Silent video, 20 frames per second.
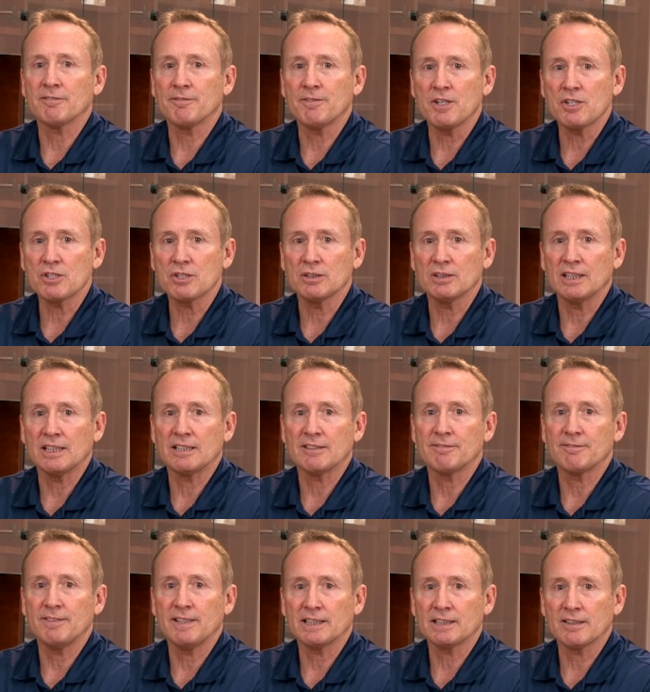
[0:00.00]
efficient and
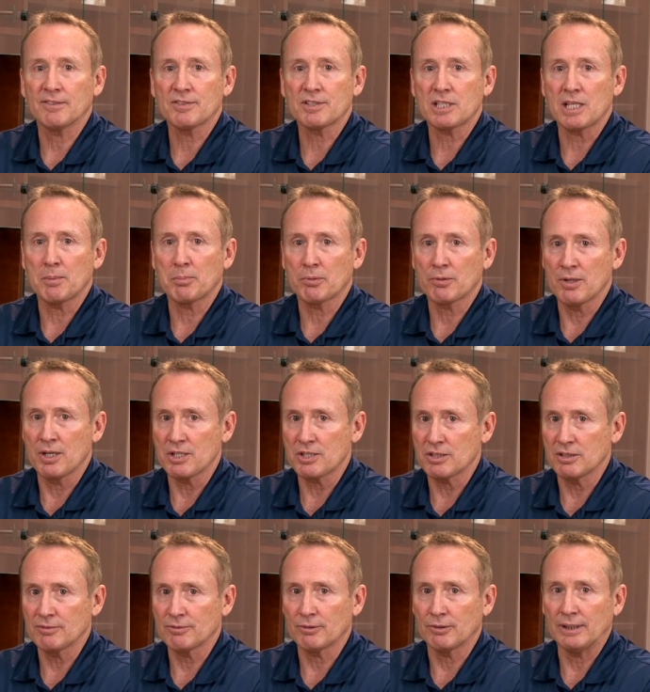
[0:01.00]
effective
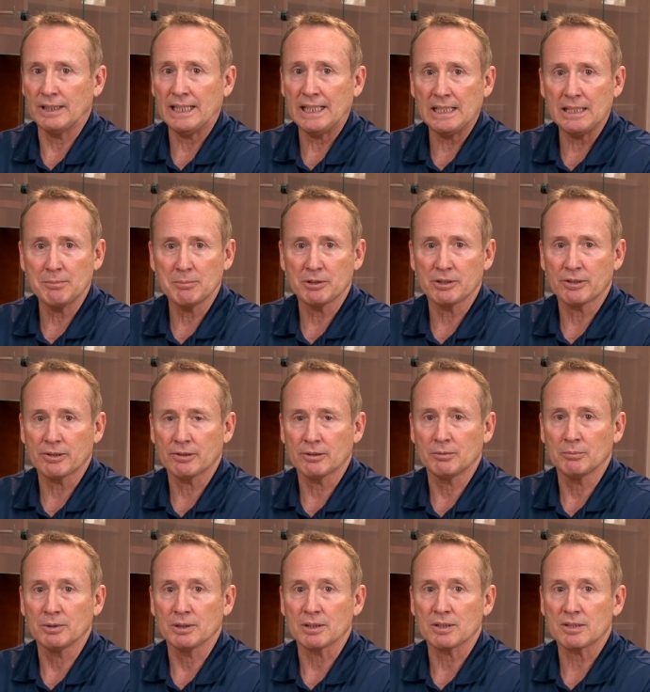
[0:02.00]
separation for any
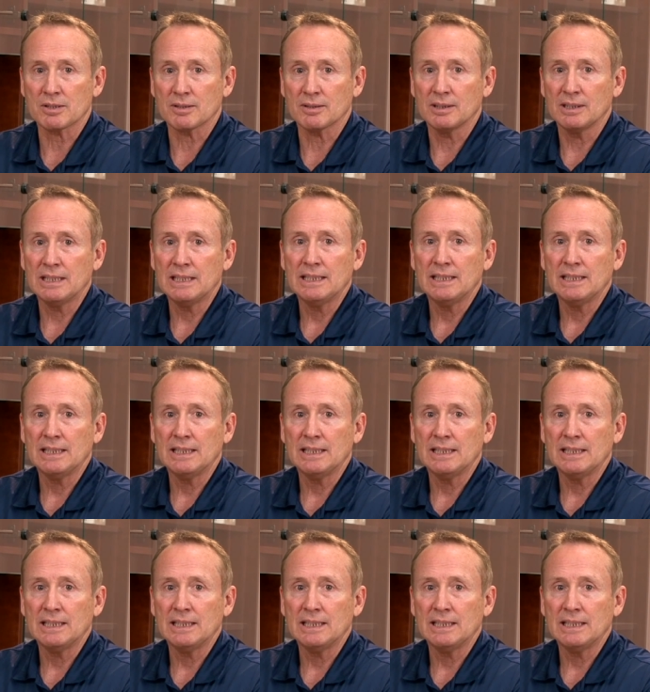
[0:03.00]
material mix,